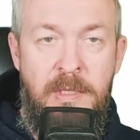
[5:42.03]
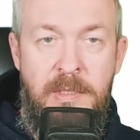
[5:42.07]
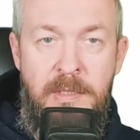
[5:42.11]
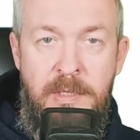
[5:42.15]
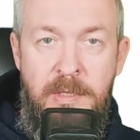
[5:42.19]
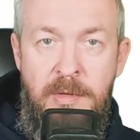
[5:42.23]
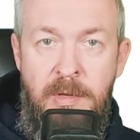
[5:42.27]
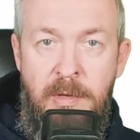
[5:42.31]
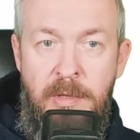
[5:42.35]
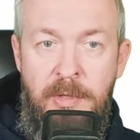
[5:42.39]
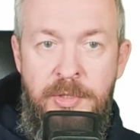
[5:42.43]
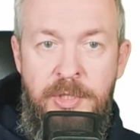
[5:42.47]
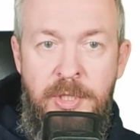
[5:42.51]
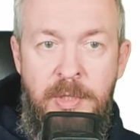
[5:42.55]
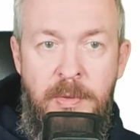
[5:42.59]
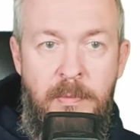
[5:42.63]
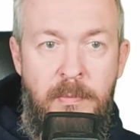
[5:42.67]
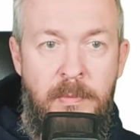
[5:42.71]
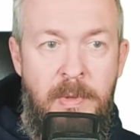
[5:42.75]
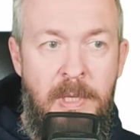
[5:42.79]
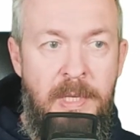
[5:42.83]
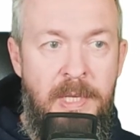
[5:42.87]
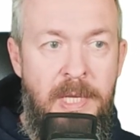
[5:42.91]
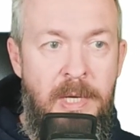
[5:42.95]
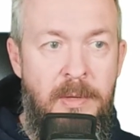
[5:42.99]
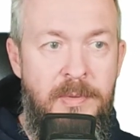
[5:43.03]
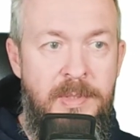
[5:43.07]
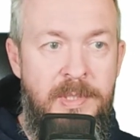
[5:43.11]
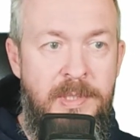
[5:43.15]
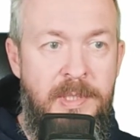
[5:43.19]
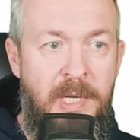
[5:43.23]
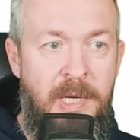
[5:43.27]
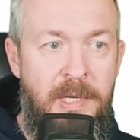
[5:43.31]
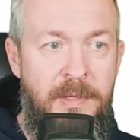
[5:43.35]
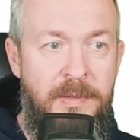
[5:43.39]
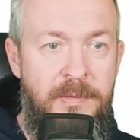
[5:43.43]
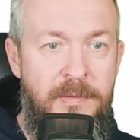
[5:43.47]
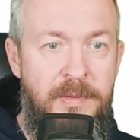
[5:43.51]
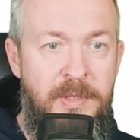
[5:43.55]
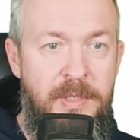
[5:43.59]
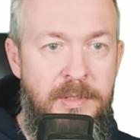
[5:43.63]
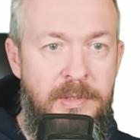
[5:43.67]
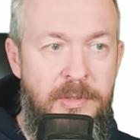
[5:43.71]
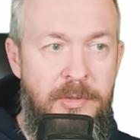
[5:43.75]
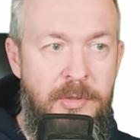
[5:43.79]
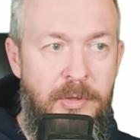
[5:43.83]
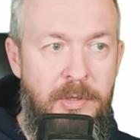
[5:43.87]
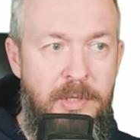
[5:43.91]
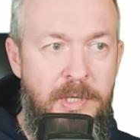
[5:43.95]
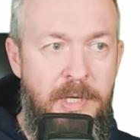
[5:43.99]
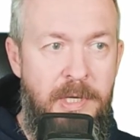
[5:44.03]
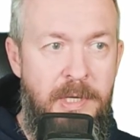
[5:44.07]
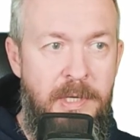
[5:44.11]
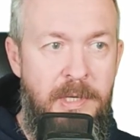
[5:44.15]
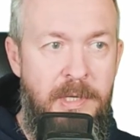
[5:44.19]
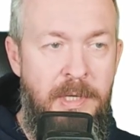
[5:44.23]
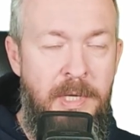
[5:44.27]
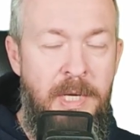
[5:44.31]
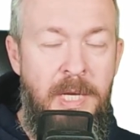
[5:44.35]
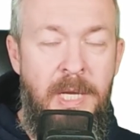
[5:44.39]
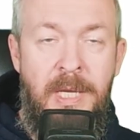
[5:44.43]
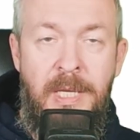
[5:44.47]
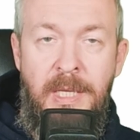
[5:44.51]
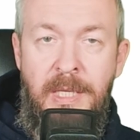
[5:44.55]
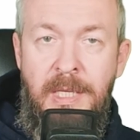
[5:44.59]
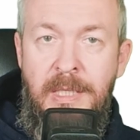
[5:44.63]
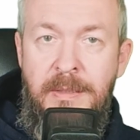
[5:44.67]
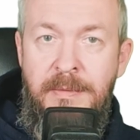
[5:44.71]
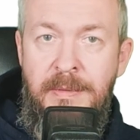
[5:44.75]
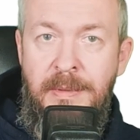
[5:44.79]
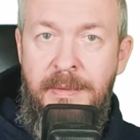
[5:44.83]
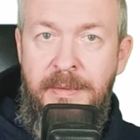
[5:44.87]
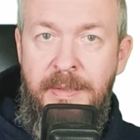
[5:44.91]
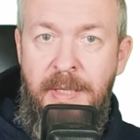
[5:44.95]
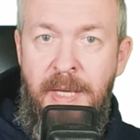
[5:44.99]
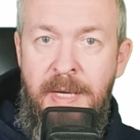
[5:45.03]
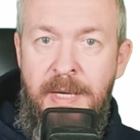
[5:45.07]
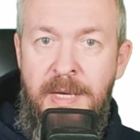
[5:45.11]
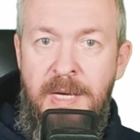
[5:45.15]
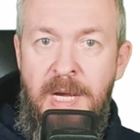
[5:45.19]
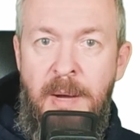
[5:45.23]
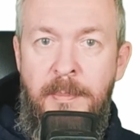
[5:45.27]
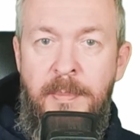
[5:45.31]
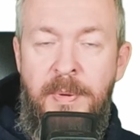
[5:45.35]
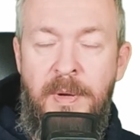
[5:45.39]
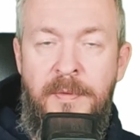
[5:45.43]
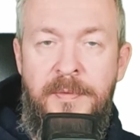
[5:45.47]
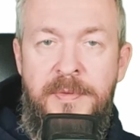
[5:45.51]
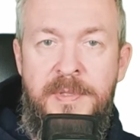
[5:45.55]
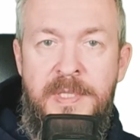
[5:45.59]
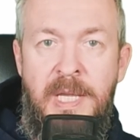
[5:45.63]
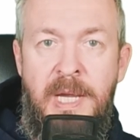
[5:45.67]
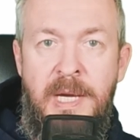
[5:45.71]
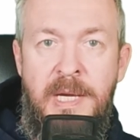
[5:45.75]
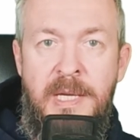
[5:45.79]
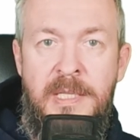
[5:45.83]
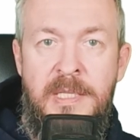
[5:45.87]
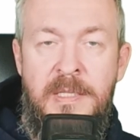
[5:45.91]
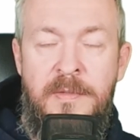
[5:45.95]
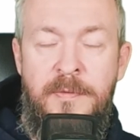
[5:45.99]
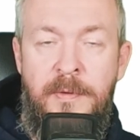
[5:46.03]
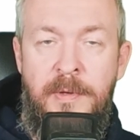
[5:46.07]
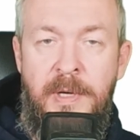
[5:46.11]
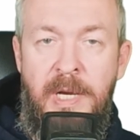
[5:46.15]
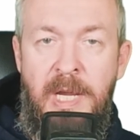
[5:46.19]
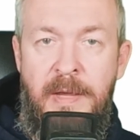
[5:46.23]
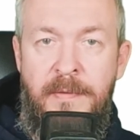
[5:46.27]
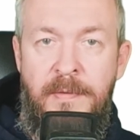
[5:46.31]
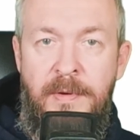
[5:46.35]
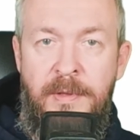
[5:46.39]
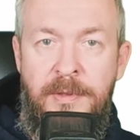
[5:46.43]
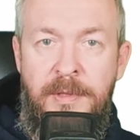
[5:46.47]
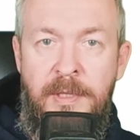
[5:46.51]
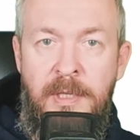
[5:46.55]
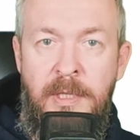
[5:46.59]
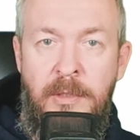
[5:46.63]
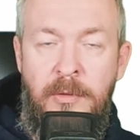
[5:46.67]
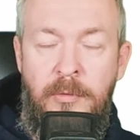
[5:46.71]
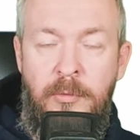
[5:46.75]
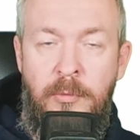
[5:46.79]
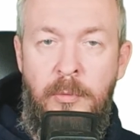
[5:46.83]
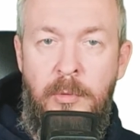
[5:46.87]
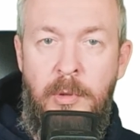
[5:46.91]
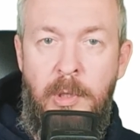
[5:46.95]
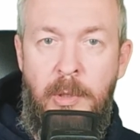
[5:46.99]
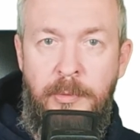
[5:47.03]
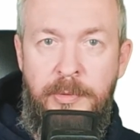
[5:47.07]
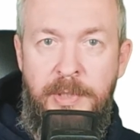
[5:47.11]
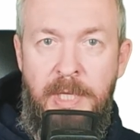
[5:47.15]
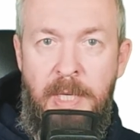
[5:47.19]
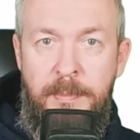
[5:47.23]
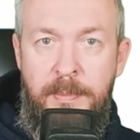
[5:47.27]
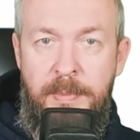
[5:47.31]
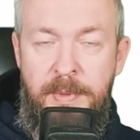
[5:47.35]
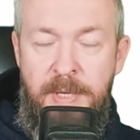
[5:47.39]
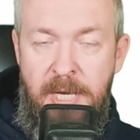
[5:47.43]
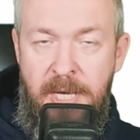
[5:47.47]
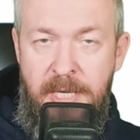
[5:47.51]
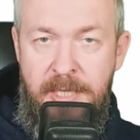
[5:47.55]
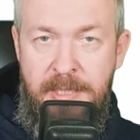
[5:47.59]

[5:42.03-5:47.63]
Synology will now start this Docker. It will take a couple of seconds for everything to load up